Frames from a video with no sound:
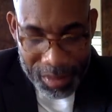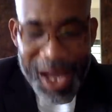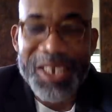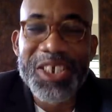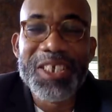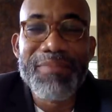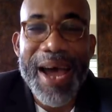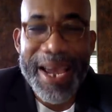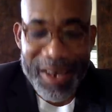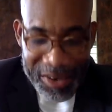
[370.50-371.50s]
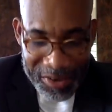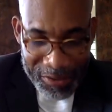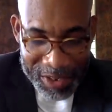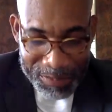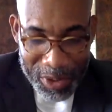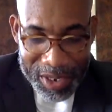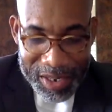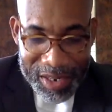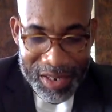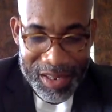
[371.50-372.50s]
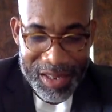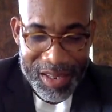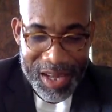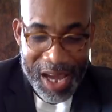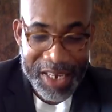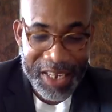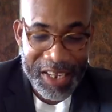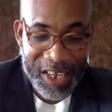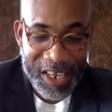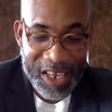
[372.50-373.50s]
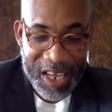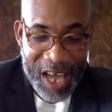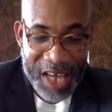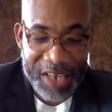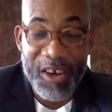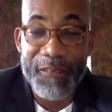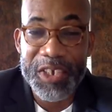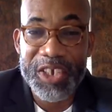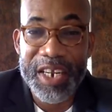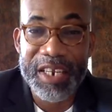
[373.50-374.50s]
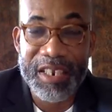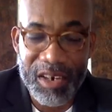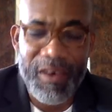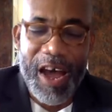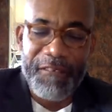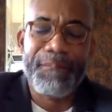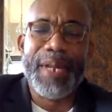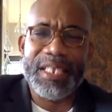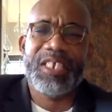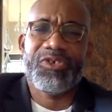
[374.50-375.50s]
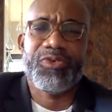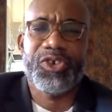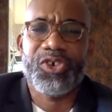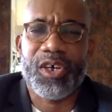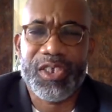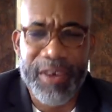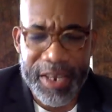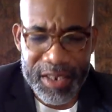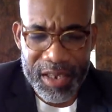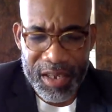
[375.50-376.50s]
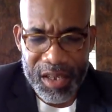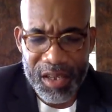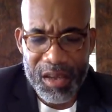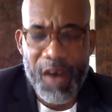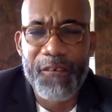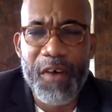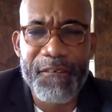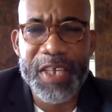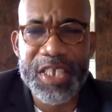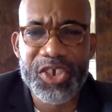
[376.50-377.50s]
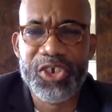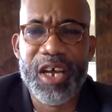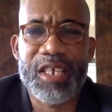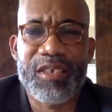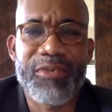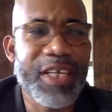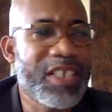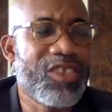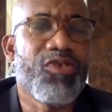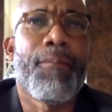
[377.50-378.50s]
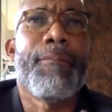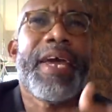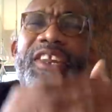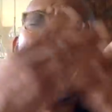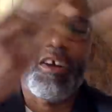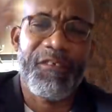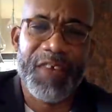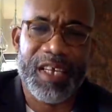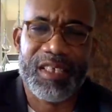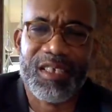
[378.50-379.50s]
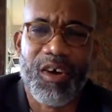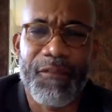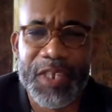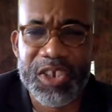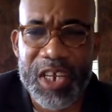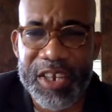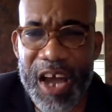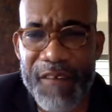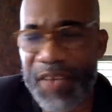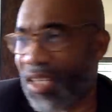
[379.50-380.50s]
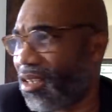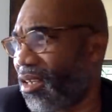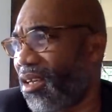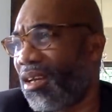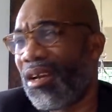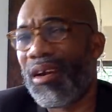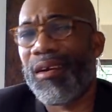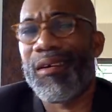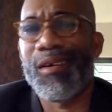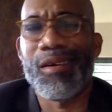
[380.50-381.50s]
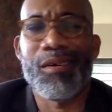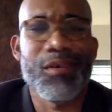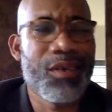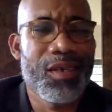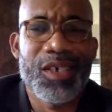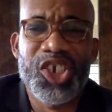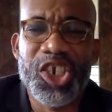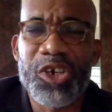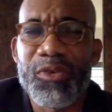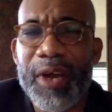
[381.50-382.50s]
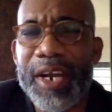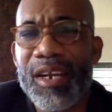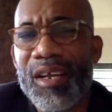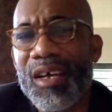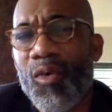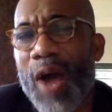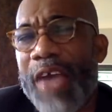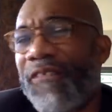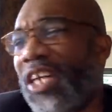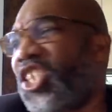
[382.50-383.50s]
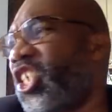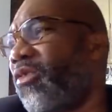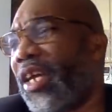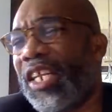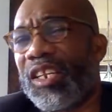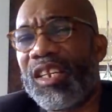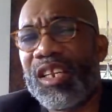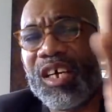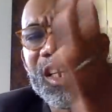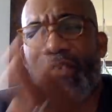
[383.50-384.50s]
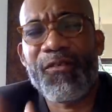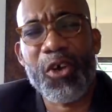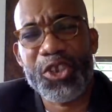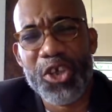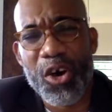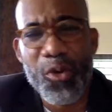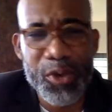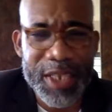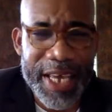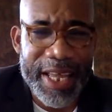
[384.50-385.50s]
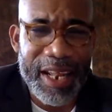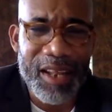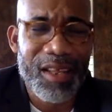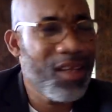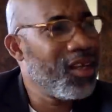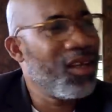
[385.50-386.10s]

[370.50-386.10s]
And she smiled, responded, and the conversation ended. Now I have plenty of screenshots, right? Of conversations relating to many other things, conversation they have in. You know, children, wife and children in the Fort Young Hotel,